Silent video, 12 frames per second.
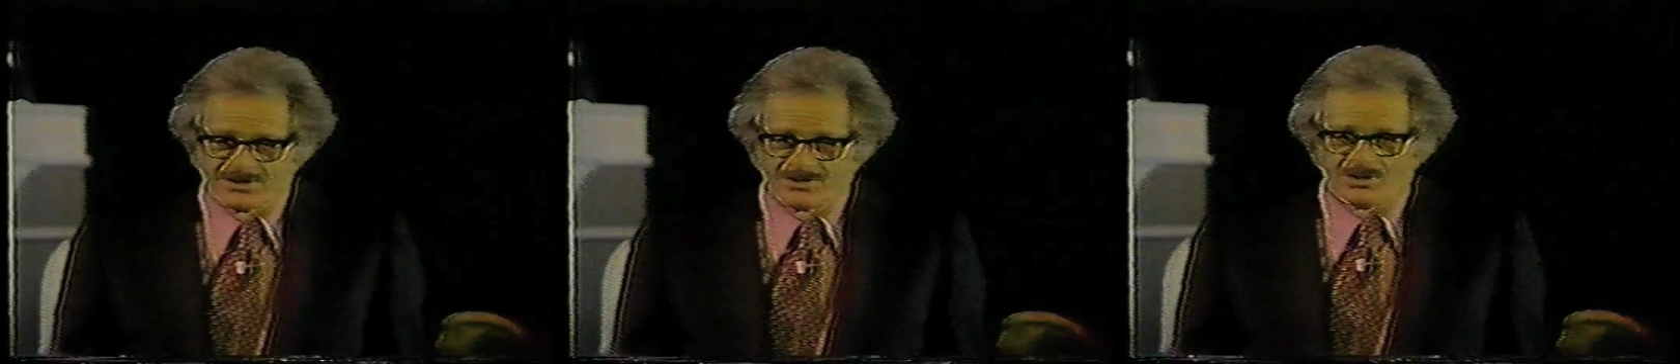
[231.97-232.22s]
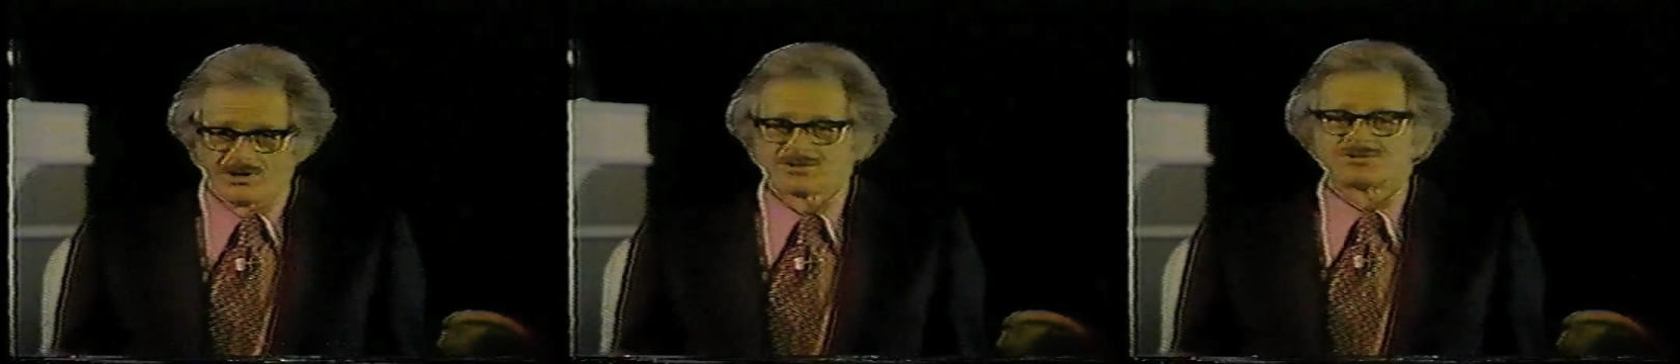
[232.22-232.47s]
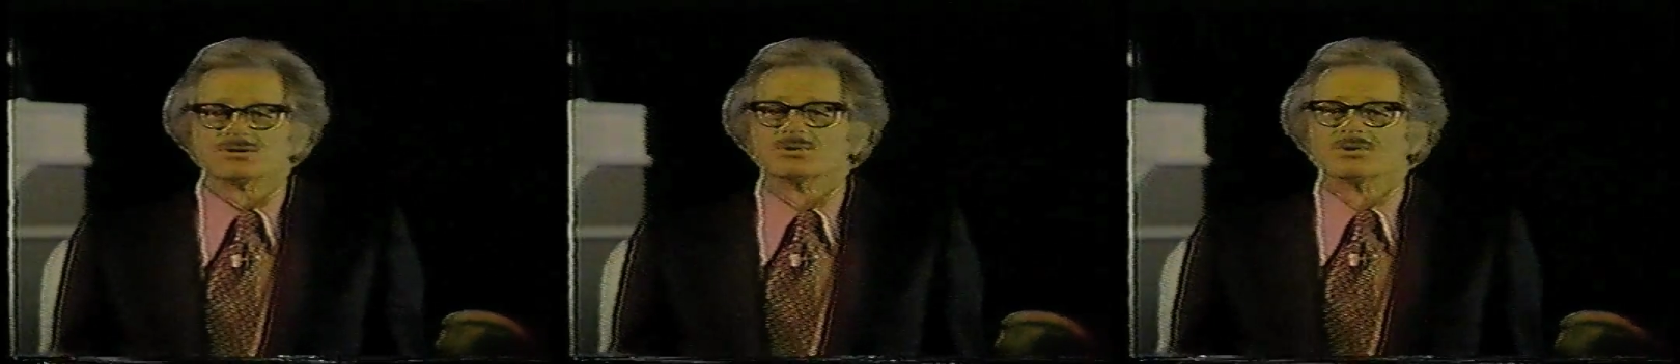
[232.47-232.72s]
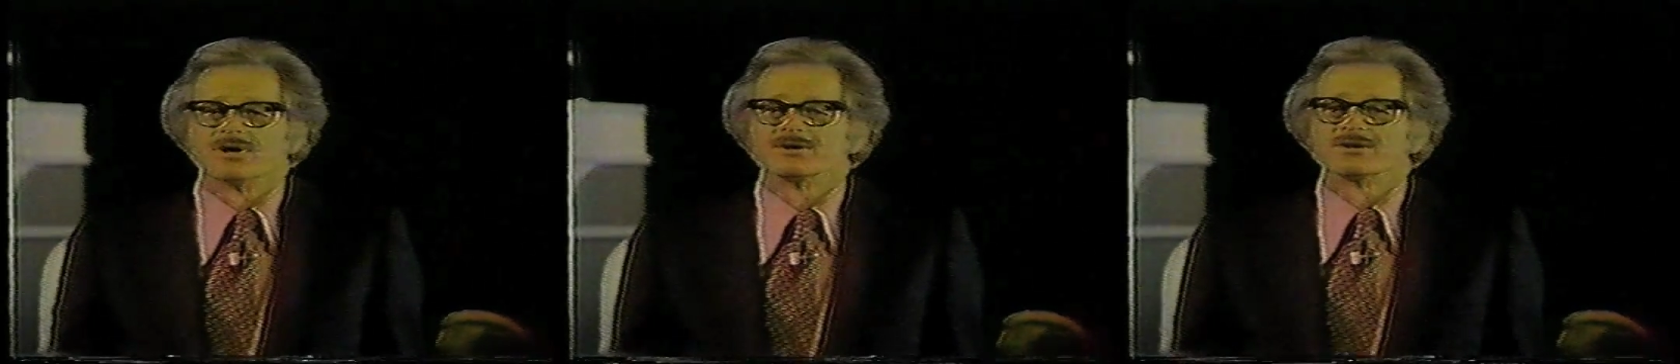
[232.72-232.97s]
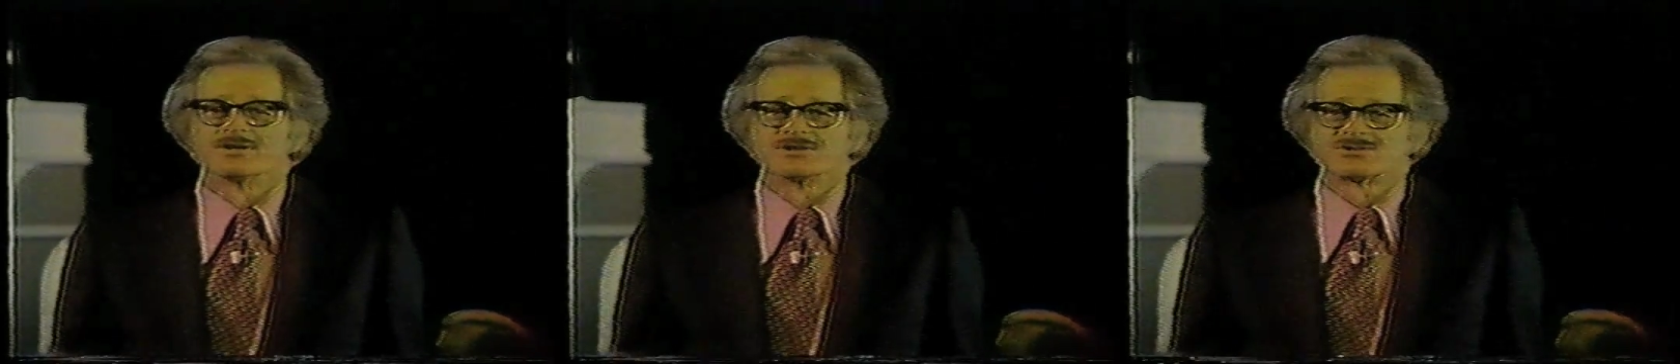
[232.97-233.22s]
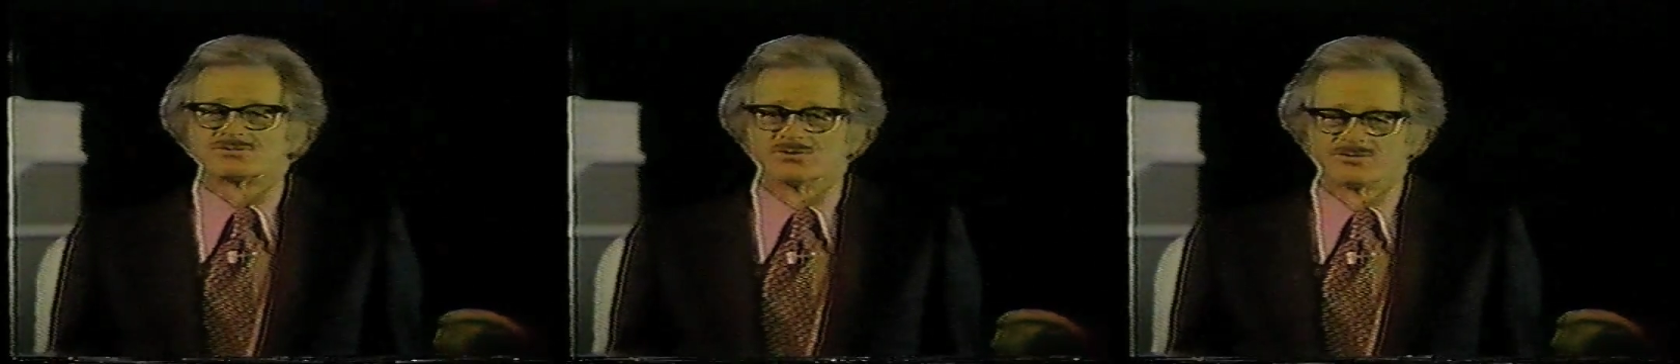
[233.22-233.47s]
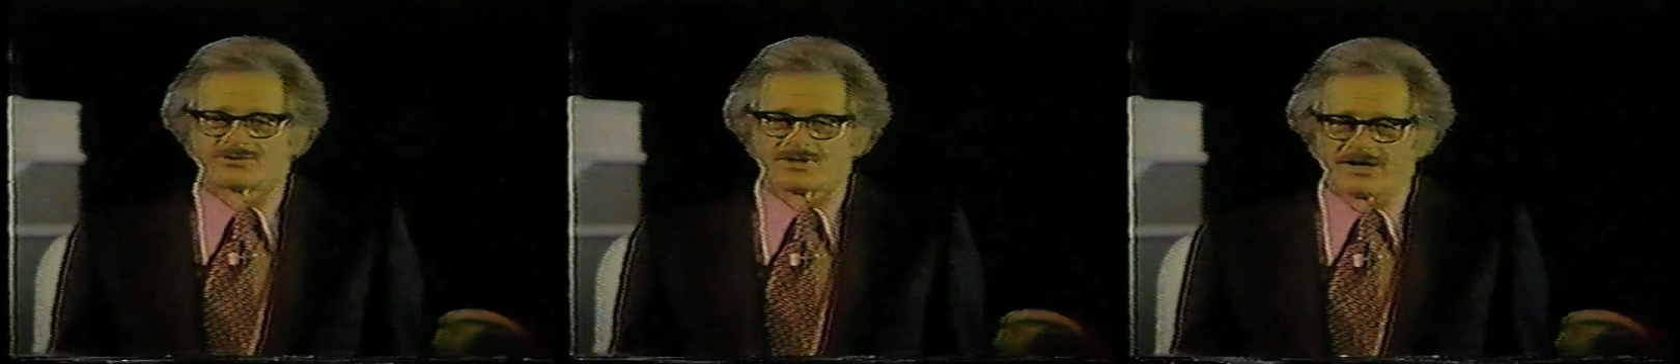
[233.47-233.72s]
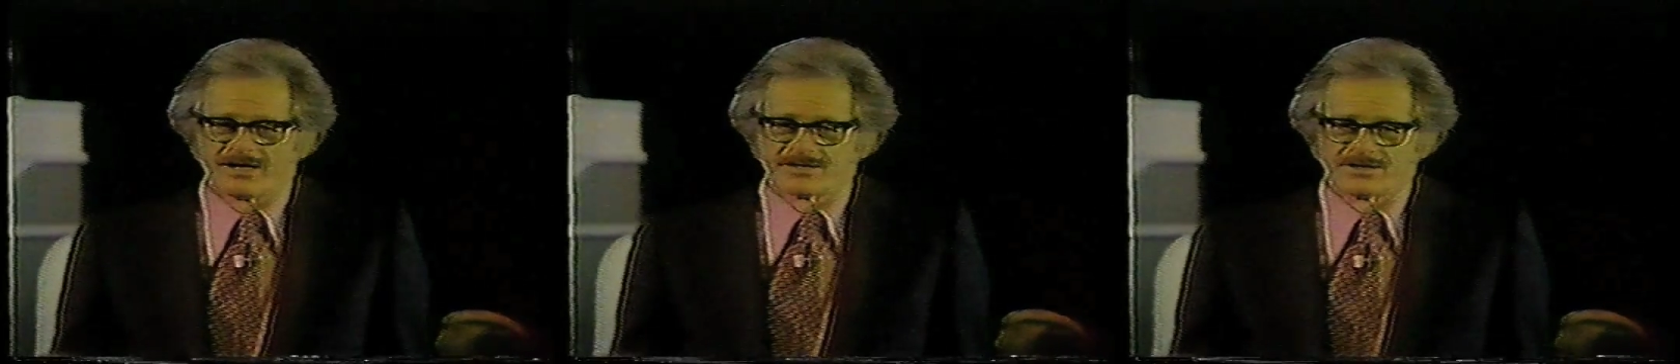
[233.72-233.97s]
Also under this roof
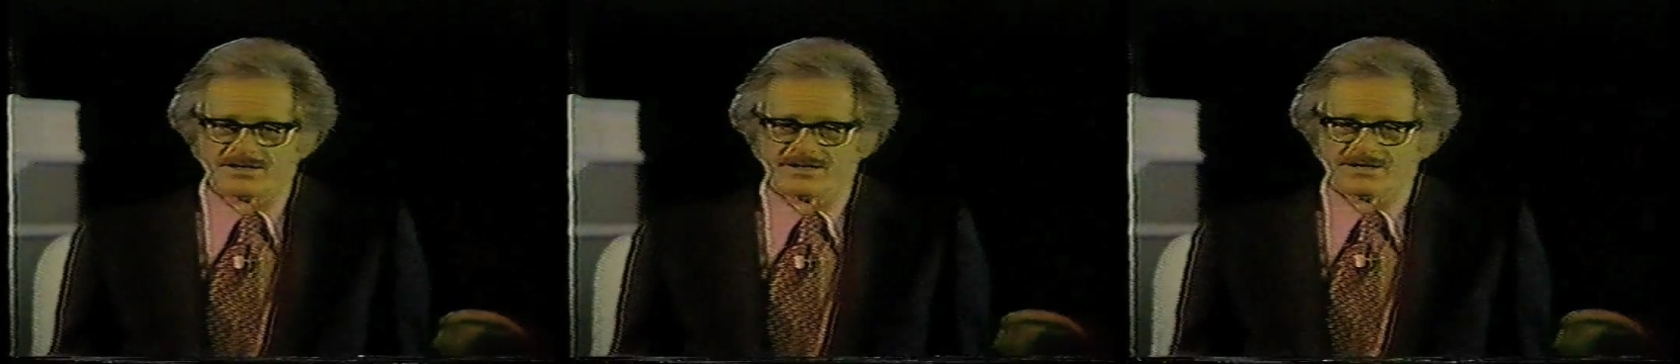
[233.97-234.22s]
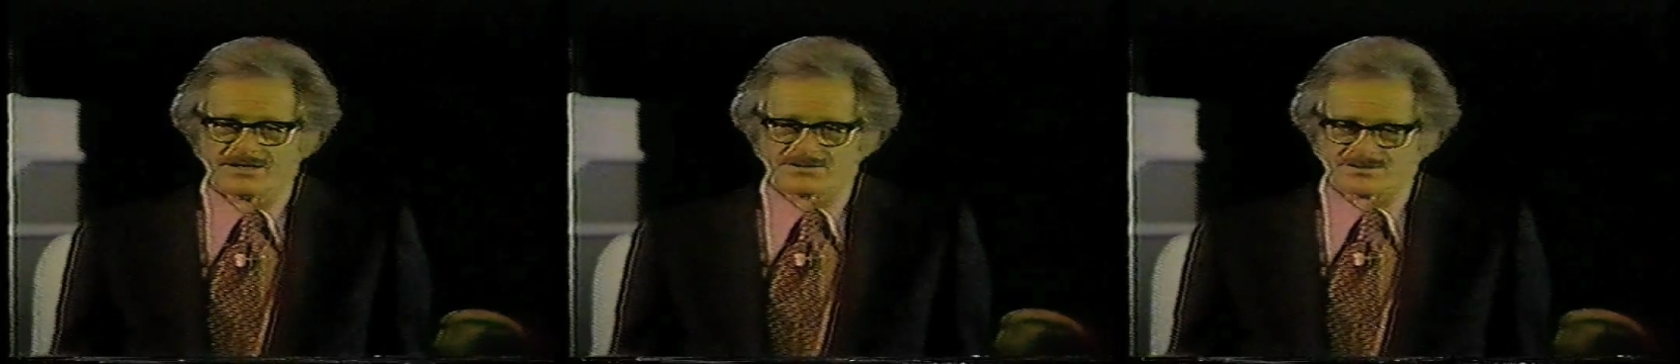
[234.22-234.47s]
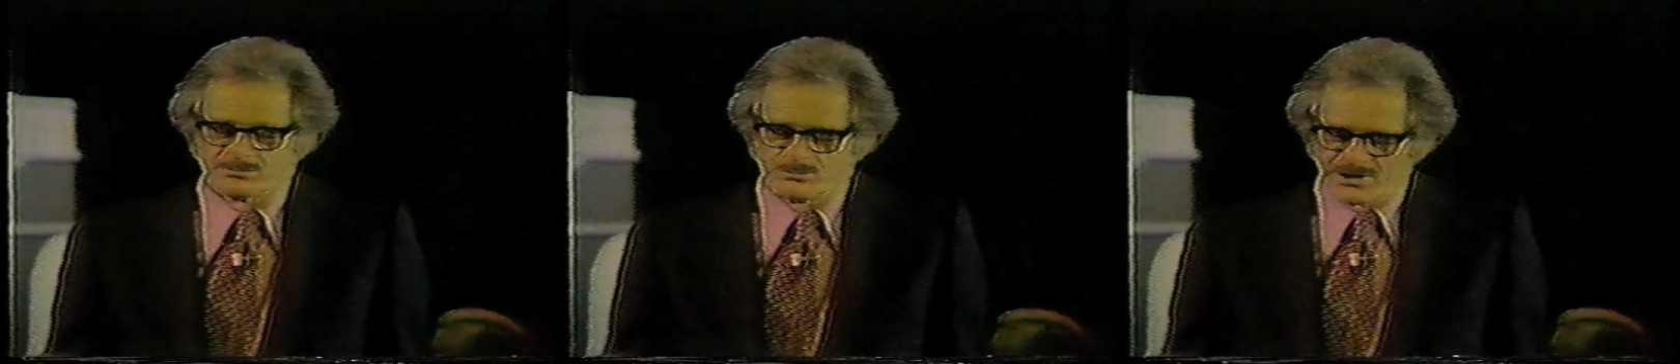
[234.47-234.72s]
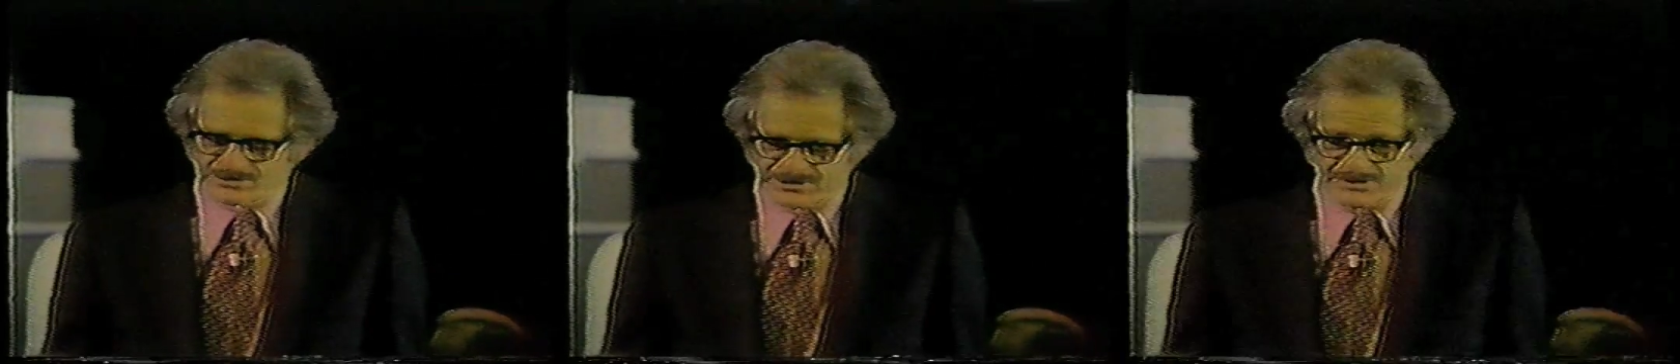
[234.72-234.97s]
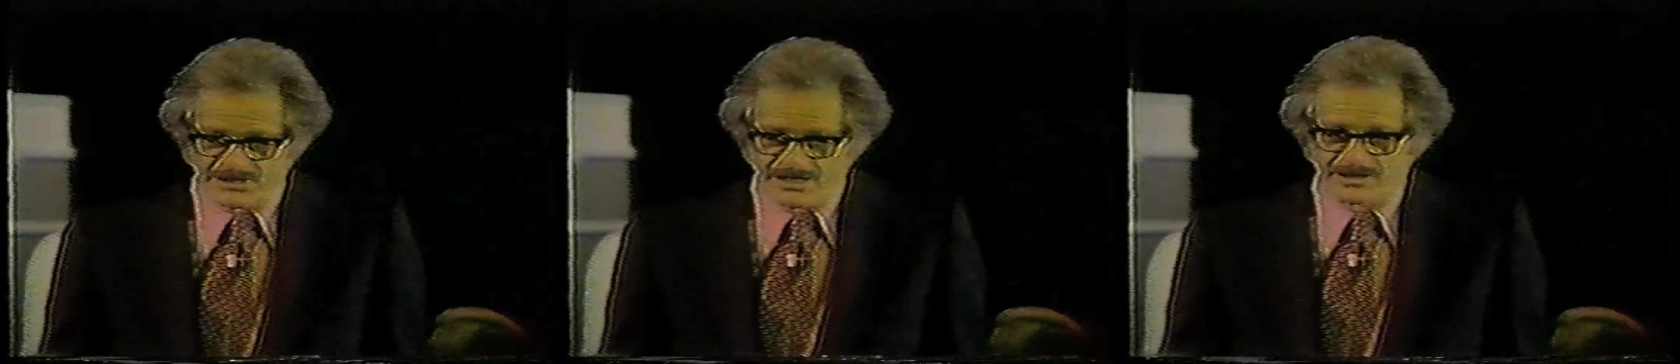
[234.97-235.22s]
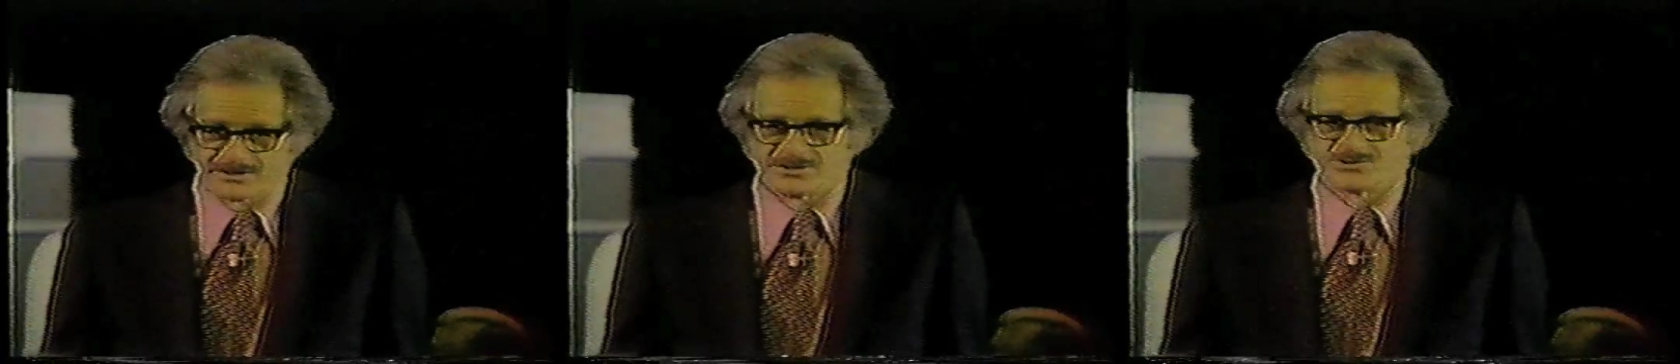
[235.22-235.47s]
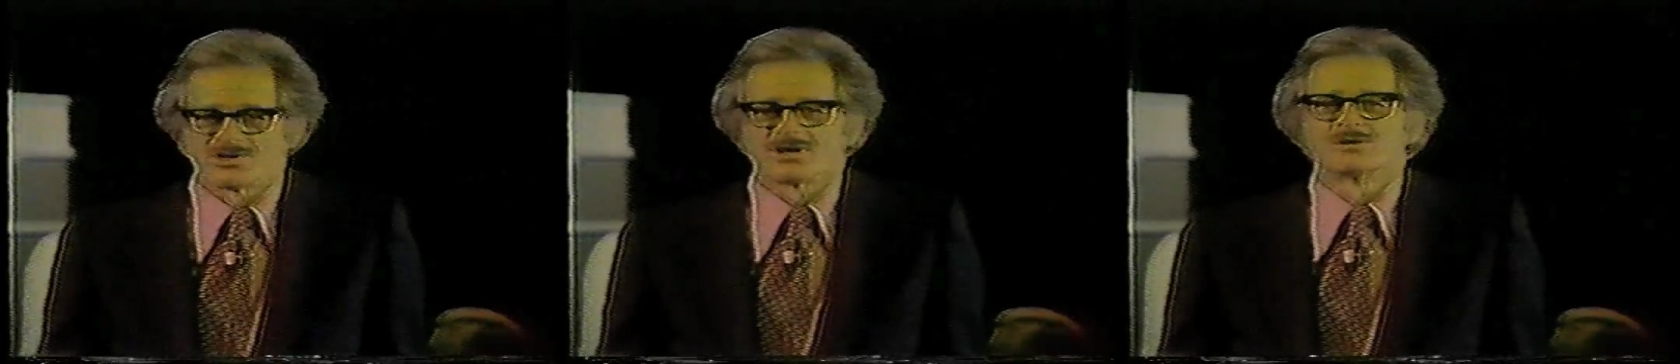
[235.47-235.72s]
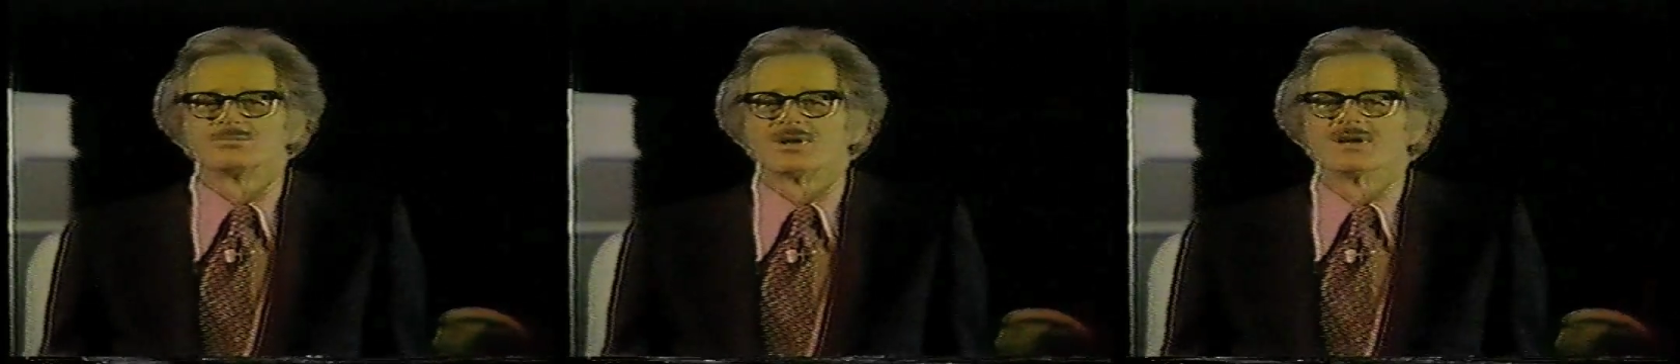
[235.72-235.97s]
tonight is a multi-talented
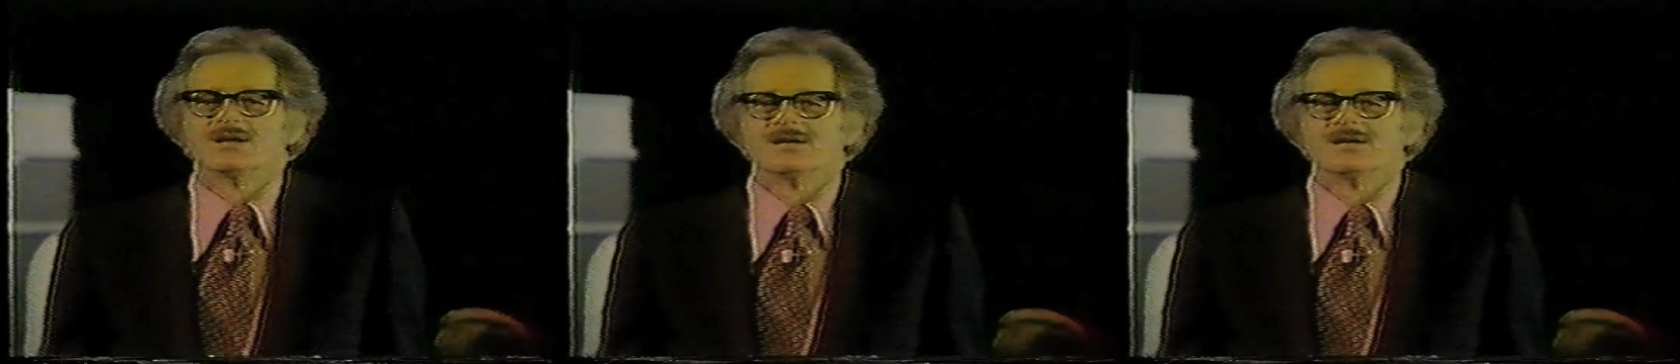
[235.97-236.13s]
gentleman